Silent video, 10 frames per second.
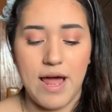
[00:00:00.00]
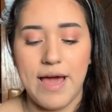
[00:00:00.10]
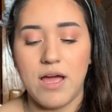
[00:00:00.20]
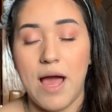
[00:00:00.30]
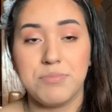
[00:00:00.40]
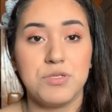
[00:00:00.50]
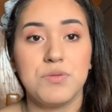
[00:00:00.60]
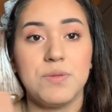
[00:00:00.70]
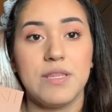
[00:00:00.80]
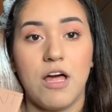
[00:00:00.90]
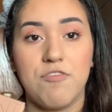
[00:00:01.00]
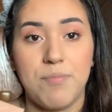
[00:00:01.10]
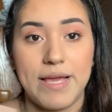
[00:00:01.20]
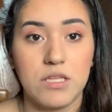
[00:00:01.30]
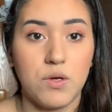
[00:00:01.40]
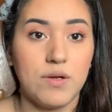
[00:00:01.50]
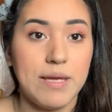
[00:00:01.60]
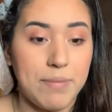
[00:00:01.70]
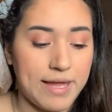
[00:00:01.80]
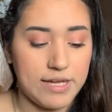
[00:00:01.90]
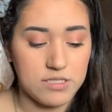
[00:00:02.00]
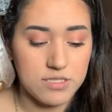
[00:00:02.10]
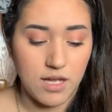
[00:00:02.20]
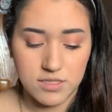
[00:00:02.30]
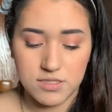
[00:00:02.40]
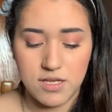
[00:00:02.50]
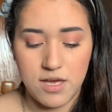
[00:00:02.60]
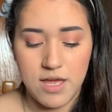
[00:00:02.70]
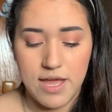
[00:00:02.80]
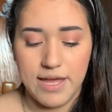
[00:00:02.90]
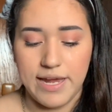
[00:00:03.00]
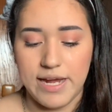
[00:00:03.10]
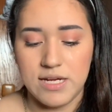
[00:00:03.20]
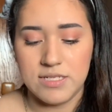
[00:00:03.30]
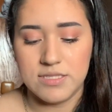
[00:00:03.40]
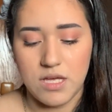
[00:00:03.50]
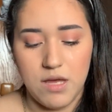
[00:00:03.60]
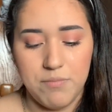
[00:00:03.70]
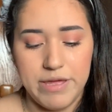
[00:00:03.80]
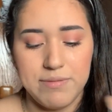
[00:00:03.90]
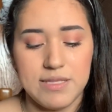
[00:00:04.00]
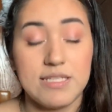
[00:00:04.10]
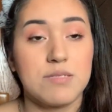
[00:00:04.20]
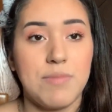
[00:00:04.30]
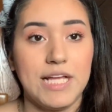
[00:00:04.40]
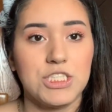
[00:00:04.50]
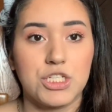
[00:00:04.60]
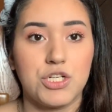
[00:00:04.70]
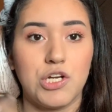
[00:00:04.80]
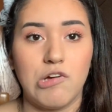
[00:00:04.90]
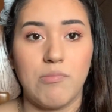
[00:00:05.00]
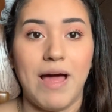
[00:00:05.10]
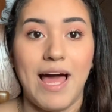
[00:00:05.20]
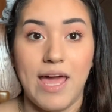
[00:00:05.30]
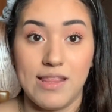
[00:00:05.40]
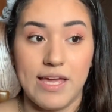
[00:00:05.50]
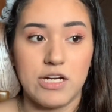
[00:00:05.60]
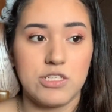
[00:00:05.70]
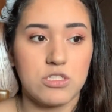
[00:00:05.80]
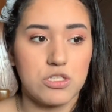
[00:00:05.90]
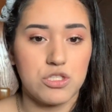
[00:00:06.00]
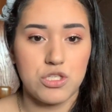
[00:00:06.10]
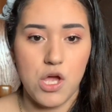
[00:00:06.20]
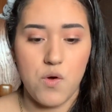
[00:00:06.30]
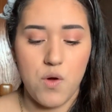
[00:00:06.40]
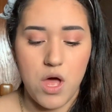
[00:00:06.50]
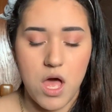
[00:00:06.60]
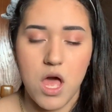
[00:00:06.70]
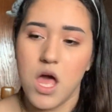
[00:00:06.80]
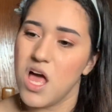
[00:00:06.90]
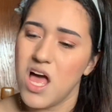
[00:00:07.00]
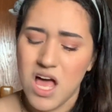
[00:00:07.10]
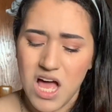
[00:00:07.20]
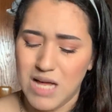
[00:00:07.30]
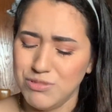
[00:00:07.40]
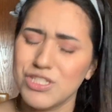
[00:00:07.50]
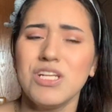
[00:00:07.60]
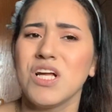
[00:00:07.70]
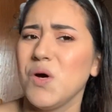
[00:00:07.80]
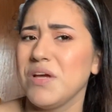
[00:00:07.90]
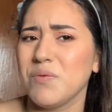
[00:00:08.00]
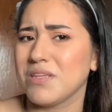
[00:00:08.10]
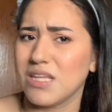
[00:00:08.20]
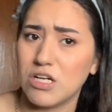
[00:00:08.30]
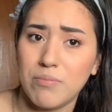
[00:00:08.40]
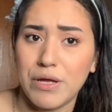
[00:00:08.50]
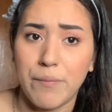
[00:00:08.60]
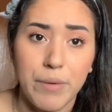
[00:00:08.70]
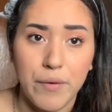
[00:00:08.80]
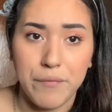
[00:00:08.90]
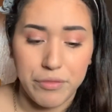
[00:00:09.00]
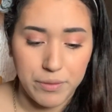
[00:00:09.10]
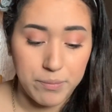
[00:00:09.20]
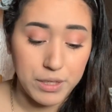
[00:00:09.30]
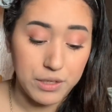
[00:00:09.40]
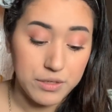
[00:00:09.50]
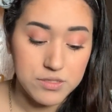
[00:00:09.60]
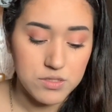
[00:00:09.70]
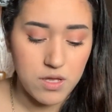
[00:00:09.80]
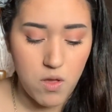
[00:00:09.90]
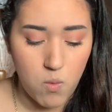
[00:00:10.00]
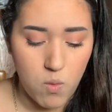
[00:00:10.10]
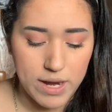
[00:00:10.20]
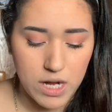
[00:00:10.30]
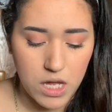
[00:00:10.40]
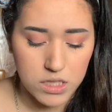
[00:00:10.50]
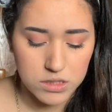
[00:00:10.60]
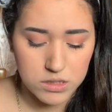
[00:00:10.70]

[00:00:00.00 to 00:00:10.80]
I absolutely love my Glow Kit by Anastasia and Maybelline's Master Chrome highlighters. So I'm just going to go in with a little bit of both because why not?